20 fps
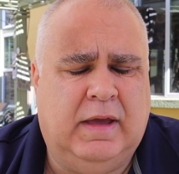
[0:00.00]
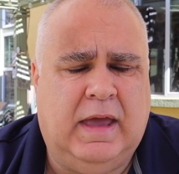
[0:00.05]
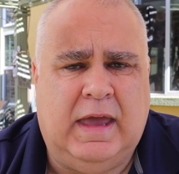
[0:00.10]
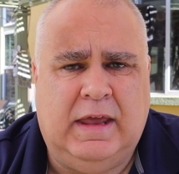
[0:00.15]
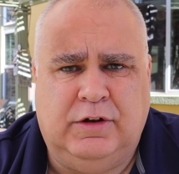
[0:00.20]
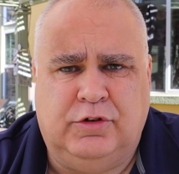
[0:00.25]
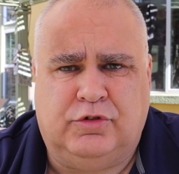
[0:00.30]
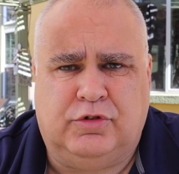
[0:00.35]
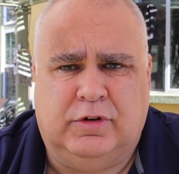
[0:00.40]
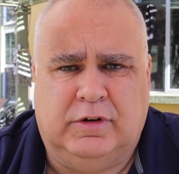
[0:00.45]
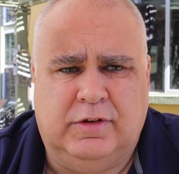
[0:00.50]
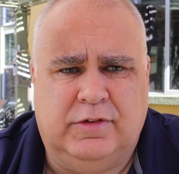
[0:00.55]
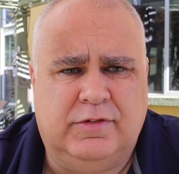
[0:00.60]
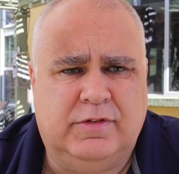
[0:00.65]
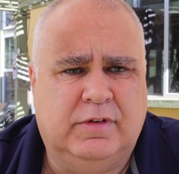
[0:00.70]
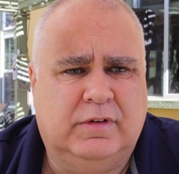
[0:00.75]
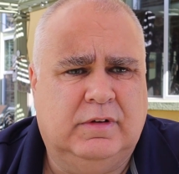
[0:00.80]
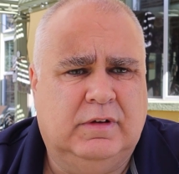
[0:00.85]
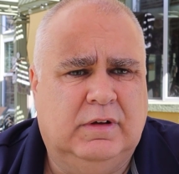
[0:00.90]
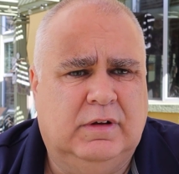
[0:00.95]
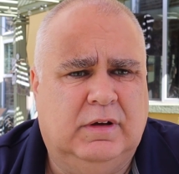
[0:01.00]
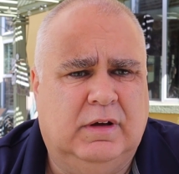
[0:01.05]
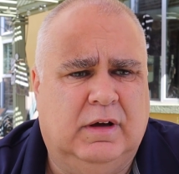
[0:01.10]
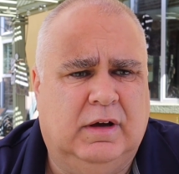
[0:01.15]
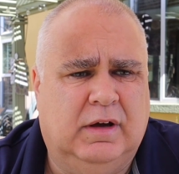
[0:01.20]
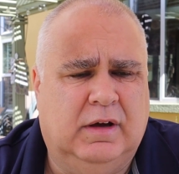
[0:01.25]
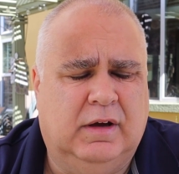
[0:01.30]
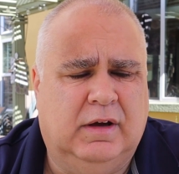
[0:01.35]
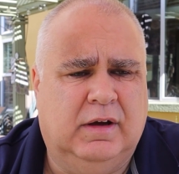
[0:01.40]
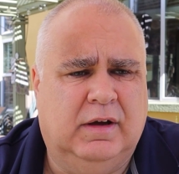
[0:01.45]
entries.
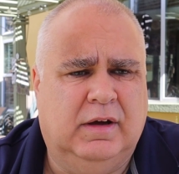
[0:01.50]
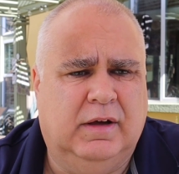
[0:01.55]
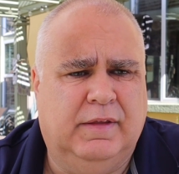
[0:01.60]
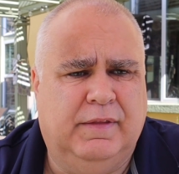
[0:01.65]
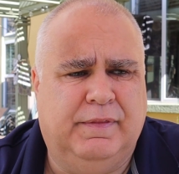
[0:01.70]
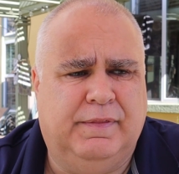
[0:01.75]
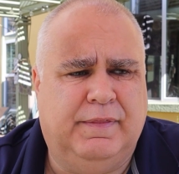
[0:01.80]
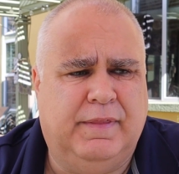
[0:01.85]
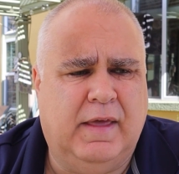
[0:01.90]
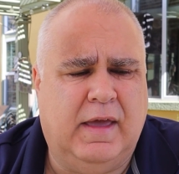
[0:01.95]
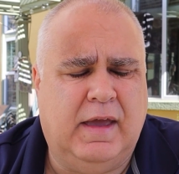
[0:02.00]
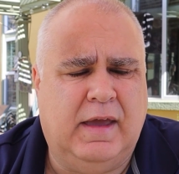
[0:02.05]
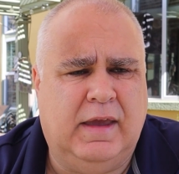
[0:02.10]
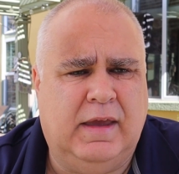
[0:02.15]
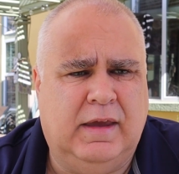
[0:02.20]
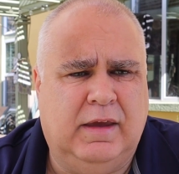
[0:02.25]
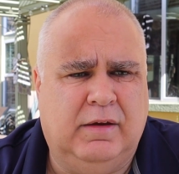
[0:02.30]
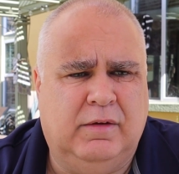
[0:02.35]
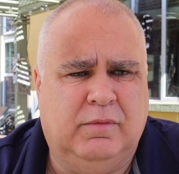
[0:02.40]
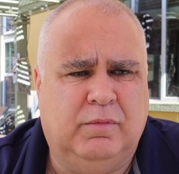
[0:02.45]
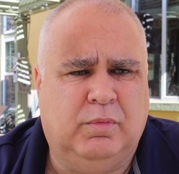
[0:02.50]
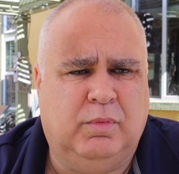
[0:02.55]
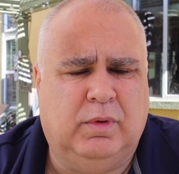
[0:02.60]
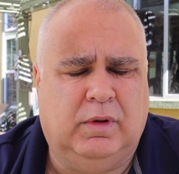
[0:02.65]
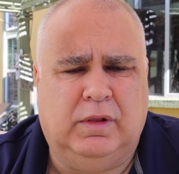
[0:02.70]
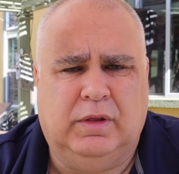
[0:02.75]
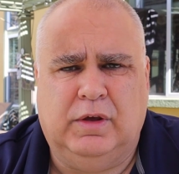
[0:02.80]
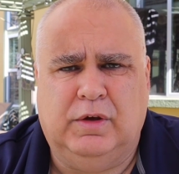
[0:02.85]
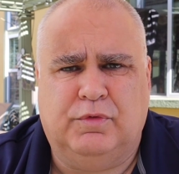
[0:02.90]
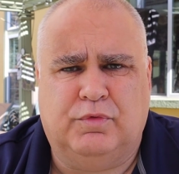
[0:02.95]
They
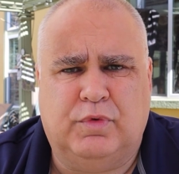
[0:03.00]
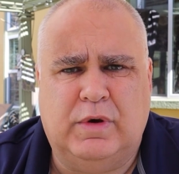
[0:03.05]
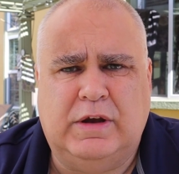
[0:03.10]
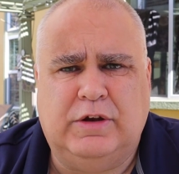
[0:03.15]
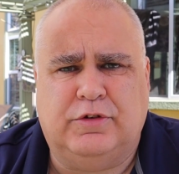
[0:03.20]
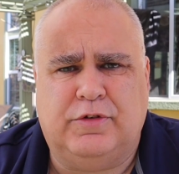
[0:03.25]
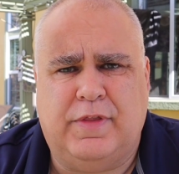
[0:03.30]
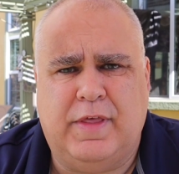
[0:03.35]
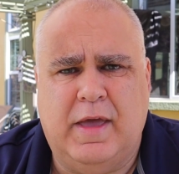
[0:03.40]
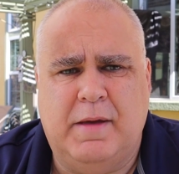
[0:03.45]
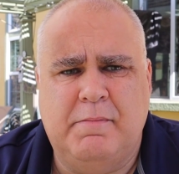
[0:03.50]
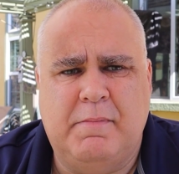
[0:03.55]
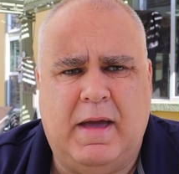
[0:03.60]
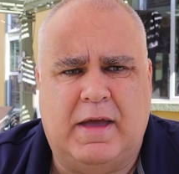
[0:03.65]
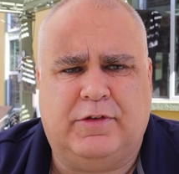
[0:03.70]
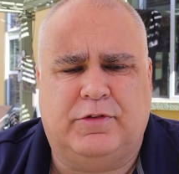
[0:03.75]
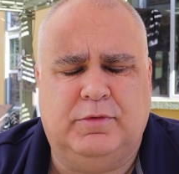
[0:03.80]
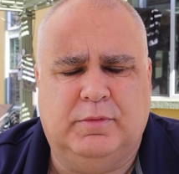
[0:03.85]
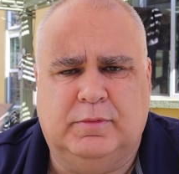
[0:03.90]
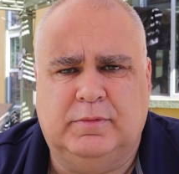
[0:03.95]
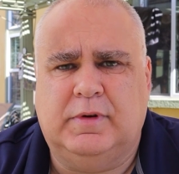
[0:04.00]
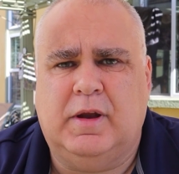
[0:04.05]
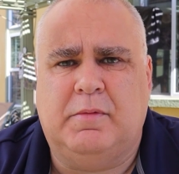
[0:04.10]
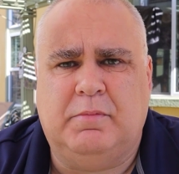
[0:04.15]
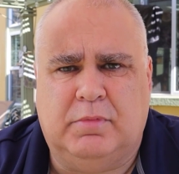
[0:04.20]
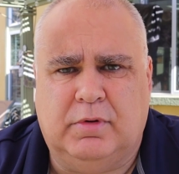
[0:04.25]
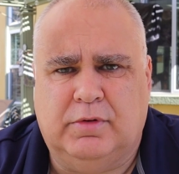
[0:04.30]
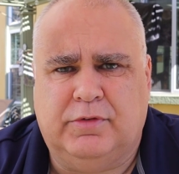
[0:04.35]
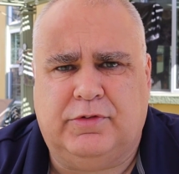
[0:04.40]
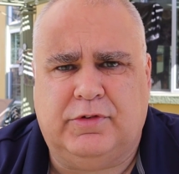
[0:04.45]
will have reached their maximum
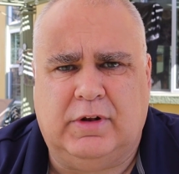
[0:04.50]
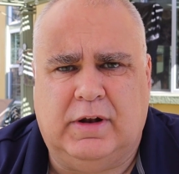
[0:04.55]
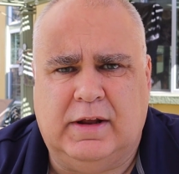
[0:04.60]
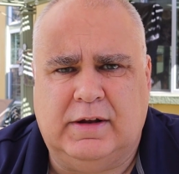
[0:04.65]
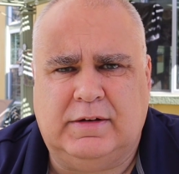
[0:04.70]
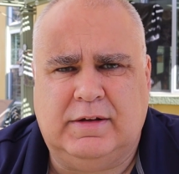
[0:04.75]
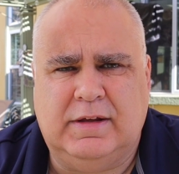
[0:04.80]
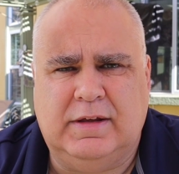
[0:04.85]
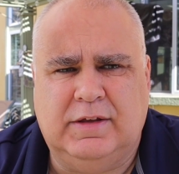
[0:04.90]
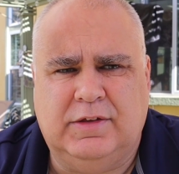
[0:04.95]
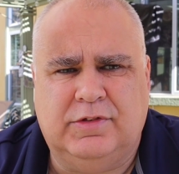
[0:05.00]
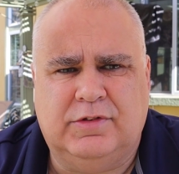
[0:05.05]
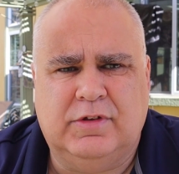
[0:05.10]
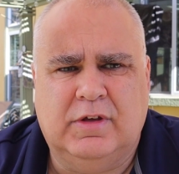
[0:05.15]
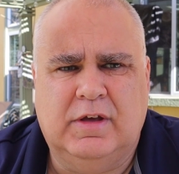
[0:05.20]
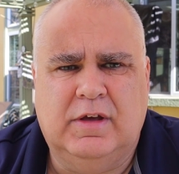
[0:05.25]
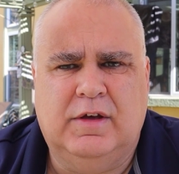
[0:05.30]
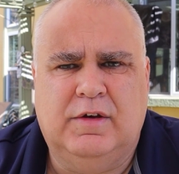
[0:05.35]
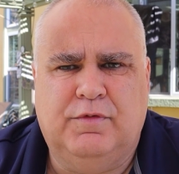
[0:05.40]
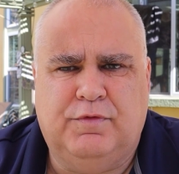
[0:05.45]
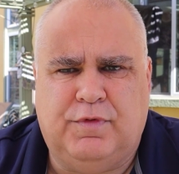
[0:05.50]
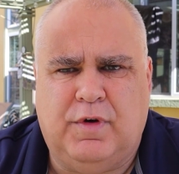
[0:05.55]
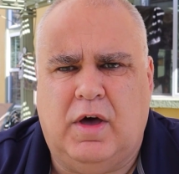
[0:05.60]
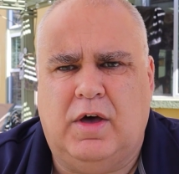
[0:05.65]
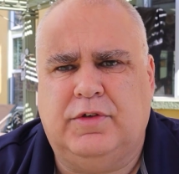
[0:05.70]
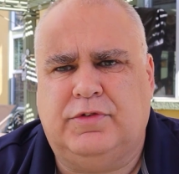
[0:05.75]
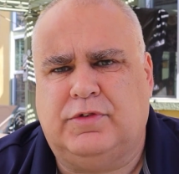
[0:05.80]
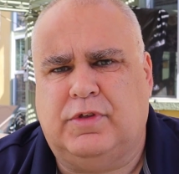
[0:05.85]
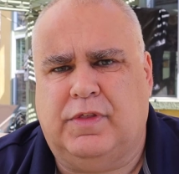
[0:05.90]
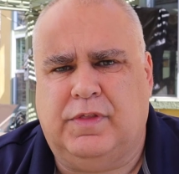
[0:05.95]
number of selectees
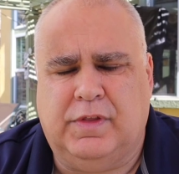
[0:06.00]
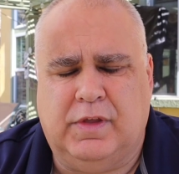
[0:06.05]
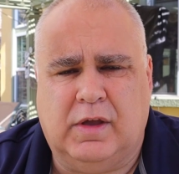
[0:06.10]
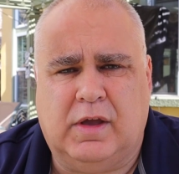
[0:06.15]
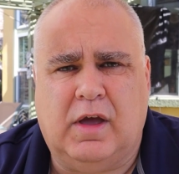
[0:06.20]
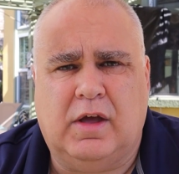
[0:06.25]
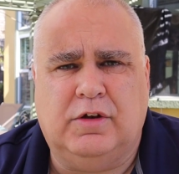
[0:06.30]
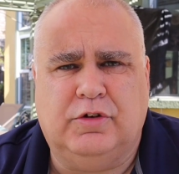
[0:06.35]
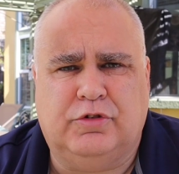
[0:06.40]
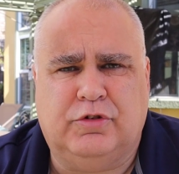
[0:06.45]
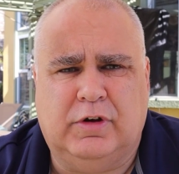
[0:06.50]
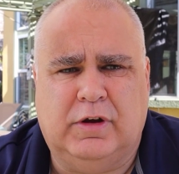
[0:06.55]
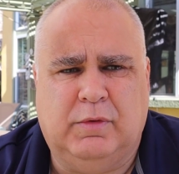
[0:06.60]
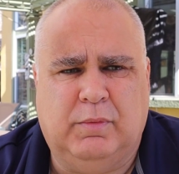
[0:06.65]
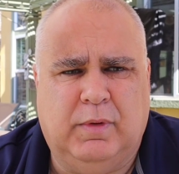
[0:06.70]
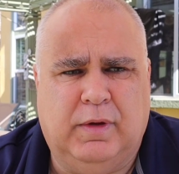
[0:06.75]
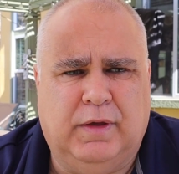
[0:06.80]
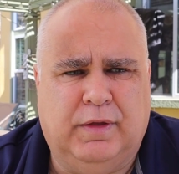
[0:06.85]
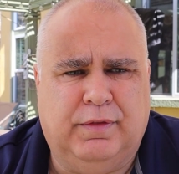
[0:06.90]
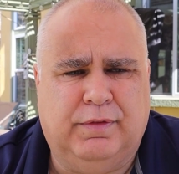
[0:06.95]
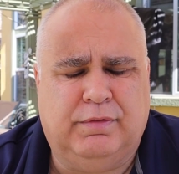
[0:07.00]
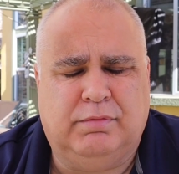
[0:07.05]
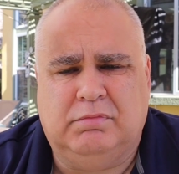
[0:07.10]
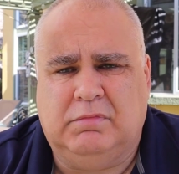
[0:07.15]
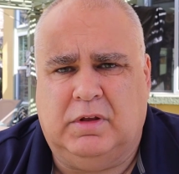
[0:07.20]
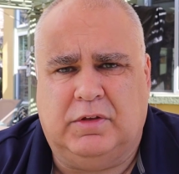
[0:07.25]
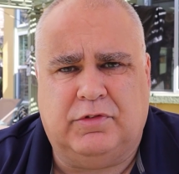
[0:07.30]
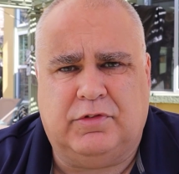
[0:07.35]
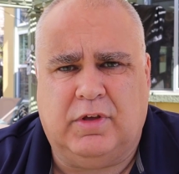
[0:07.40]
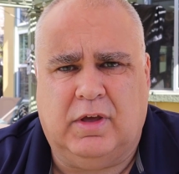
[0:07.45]
faster than the country with,
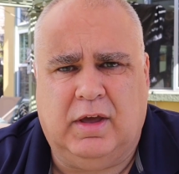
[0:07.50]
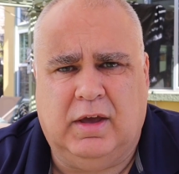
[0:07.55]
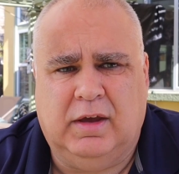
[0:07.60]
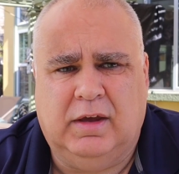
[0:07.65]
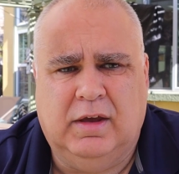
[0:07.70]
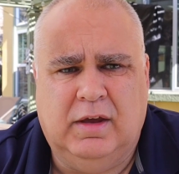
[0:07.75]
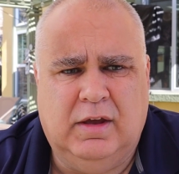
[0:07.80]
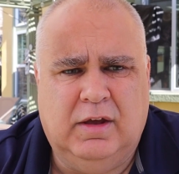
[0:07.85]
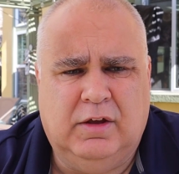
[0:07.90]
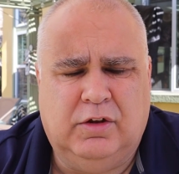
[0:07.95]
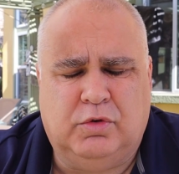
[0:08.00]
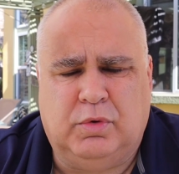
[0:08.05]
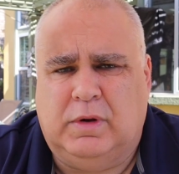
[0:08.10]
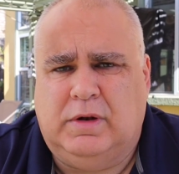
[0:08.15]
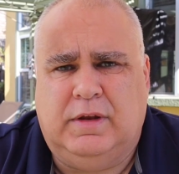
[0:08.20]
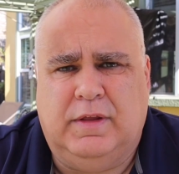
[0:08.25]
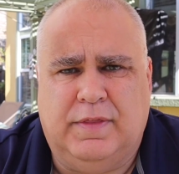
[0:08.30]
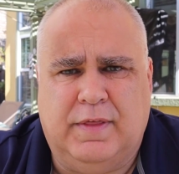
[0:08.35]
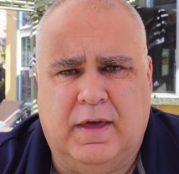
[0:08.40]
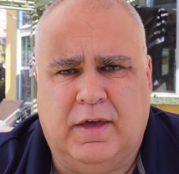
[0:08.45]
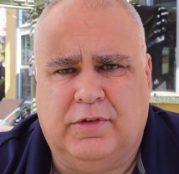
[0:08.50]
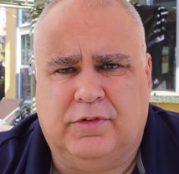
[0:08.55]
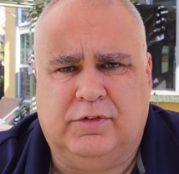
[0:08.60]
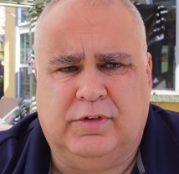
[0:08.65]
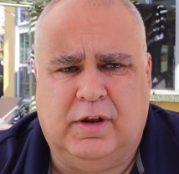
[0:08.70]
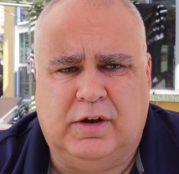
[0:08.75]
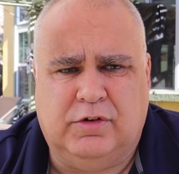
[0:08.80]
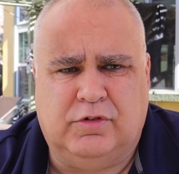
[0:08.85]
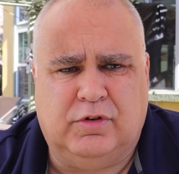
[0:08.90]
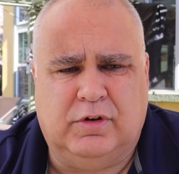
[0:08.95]
let's say,
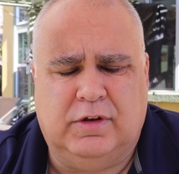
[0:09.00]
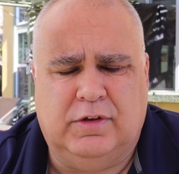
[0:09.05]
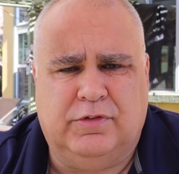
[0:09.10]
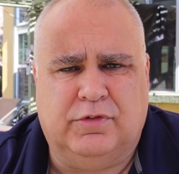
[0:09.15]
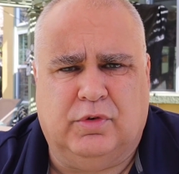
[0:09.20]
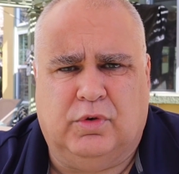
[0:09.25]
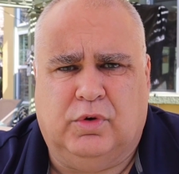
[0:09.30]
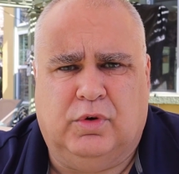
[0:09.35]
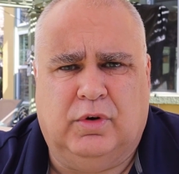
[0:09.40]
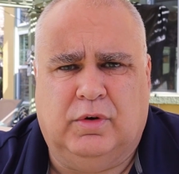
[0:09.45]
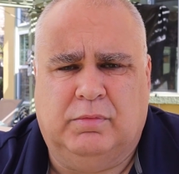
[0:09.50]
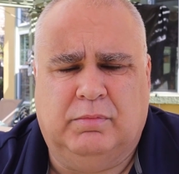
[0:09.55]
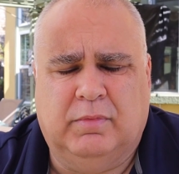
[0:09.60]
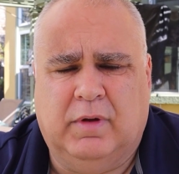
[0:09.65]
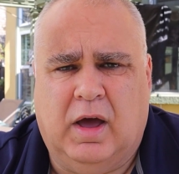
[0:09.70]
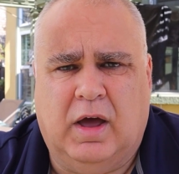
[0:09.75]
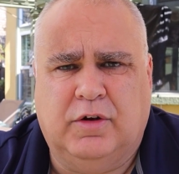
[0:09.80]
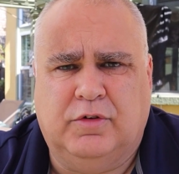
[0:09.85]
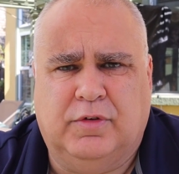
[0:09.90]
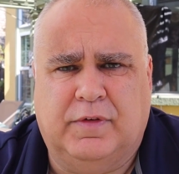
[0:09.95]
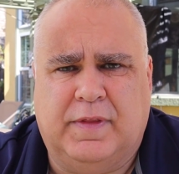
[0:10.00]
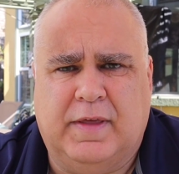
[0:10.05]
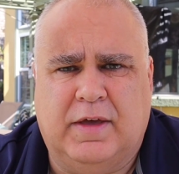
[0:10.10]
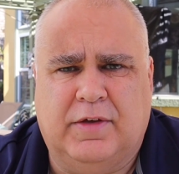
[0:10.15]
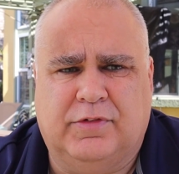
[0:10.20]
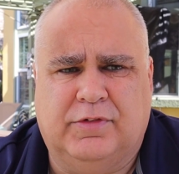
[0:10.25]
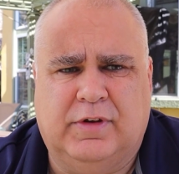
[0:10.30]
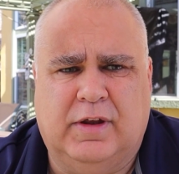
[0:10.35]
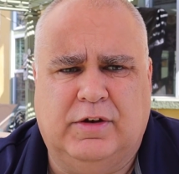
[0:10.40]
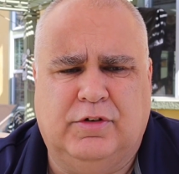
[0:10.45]
20,000 entries or
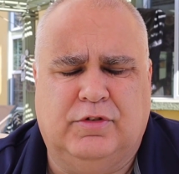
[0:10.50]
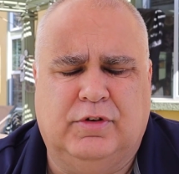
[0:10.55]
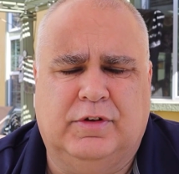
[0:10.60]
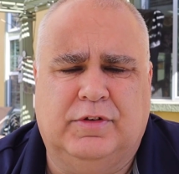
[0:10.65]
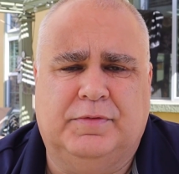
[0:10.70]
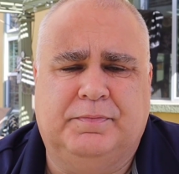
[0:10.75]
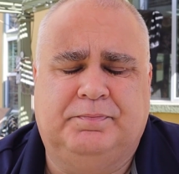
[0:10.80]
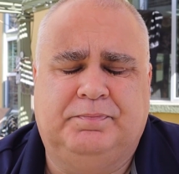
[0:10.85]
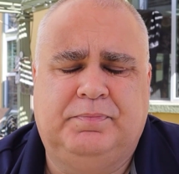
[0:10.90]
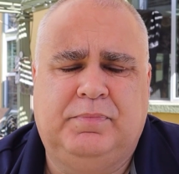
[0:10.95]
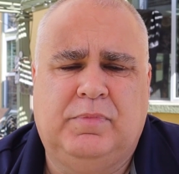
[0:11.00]
100,000 entries.